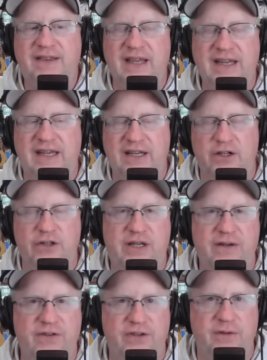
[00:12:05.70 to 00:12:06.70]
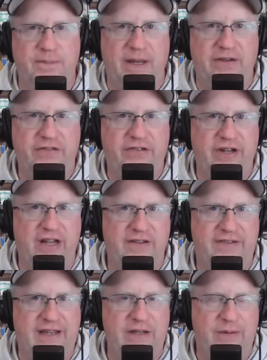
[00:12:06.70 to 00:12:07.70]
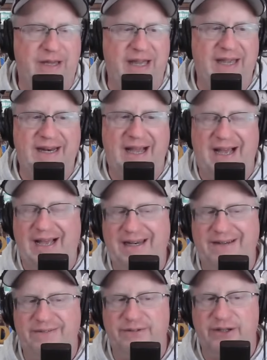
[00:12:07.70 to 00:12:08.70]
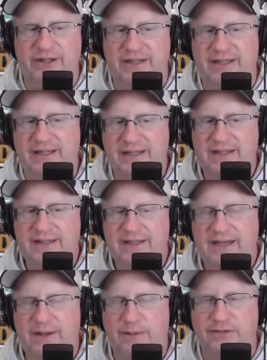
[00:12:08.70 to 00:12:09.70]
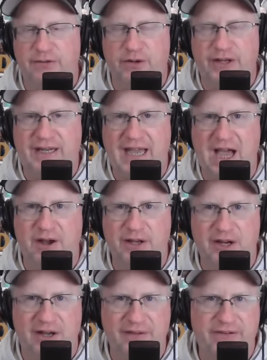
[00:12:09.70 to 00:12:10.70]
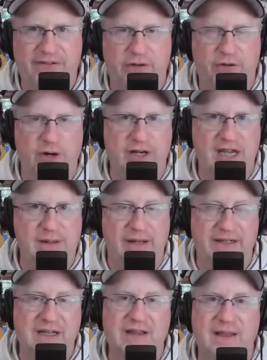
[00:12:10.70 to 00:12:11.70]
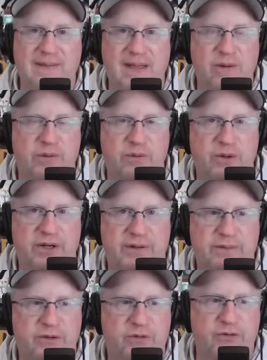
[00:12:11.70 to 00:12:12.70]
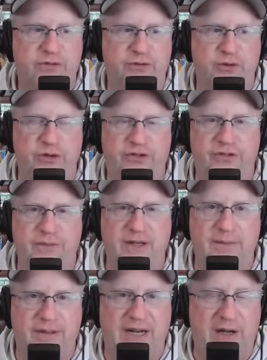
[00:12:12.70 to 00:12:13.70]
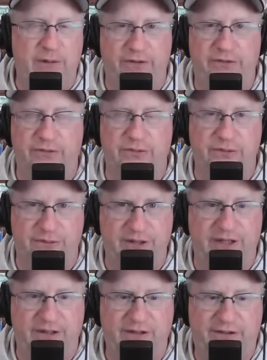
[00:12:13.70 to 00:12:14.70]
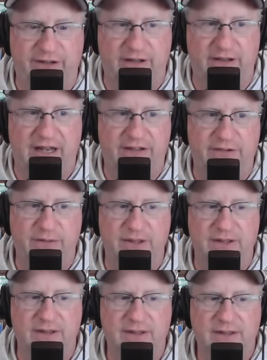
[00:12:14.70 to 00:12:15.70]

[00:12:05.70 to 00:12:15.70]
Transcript: think it'll give you the best chance that you can. I wasn't really counting on this Detroit game. I did think they would win, which was foolish of me, but I was really sick last week.